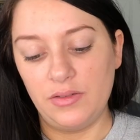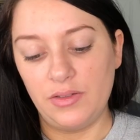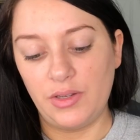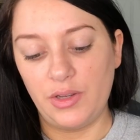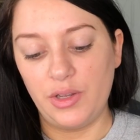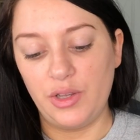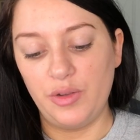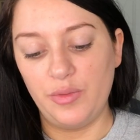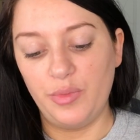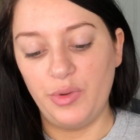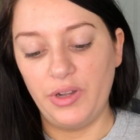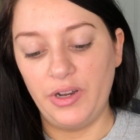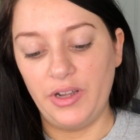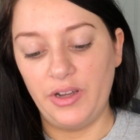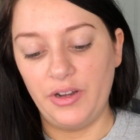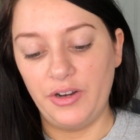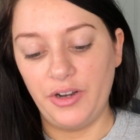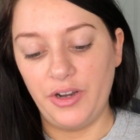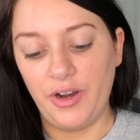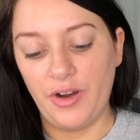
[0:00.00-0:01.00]
So you put it
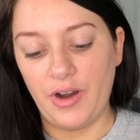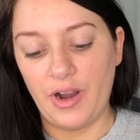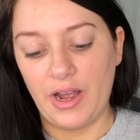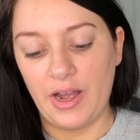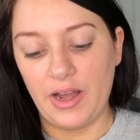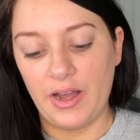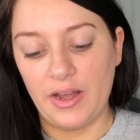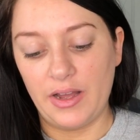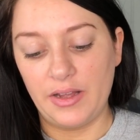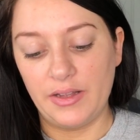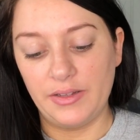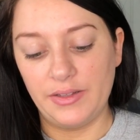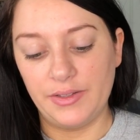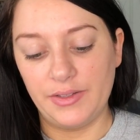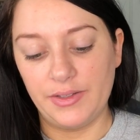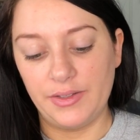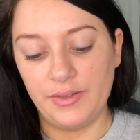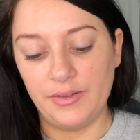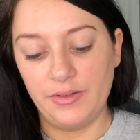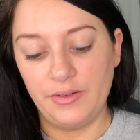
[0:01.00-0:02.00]
under your
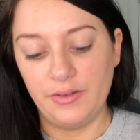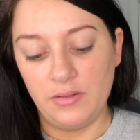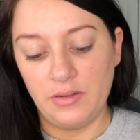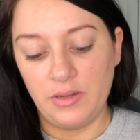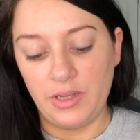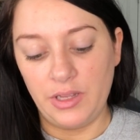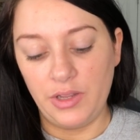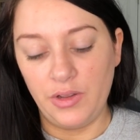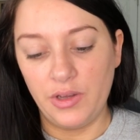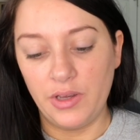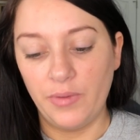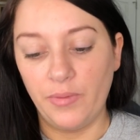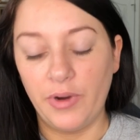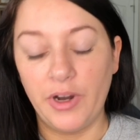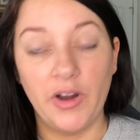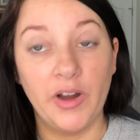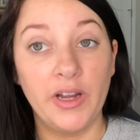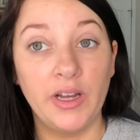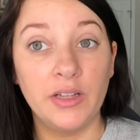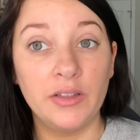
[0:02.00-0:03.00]
eyes and you can
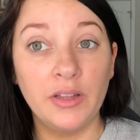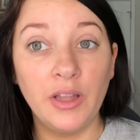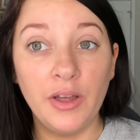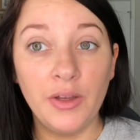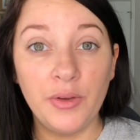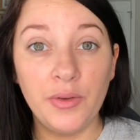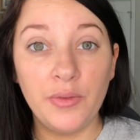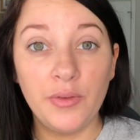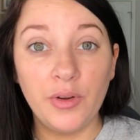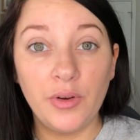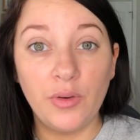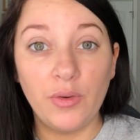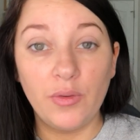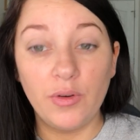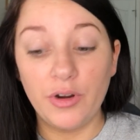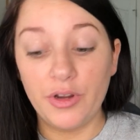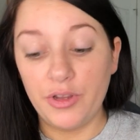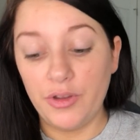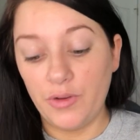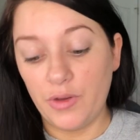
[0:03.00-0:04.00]
wear it alone
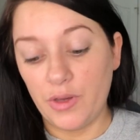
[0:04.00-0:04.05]
or you